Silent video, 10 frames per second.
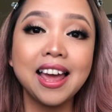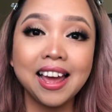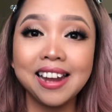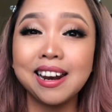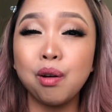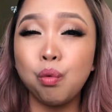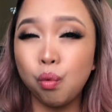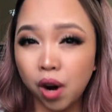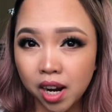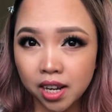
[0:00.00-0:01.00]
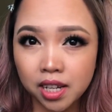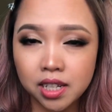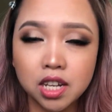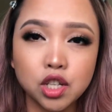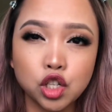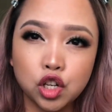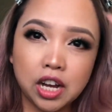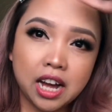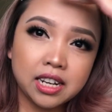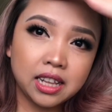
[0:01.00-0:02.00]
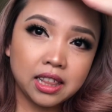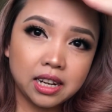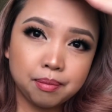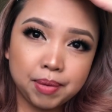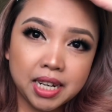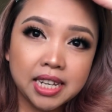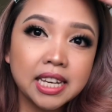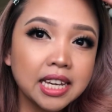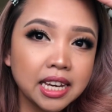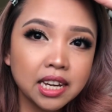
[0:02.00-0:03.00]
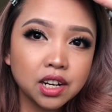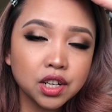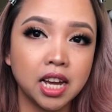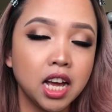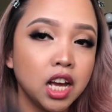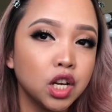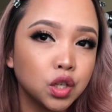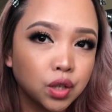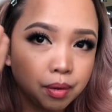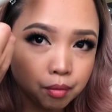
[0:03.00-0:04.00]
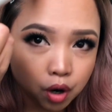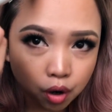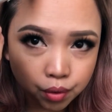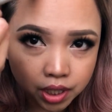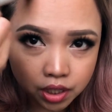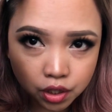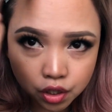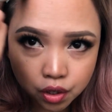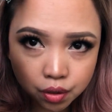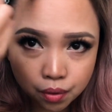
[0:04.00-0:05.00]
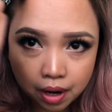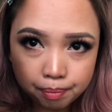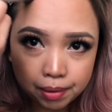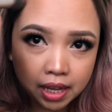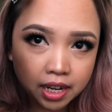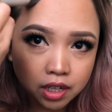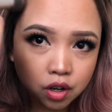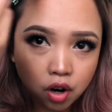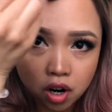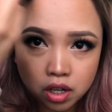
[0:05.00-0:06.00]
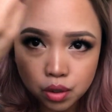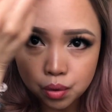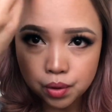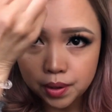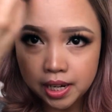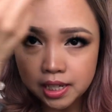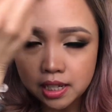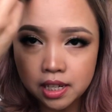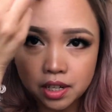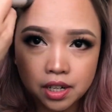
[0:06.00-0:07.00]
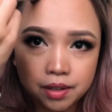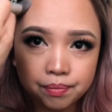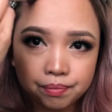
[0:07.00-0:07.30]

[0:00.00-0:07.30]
and I want it to cut a little bit here, so I'm going to apply the contour right here.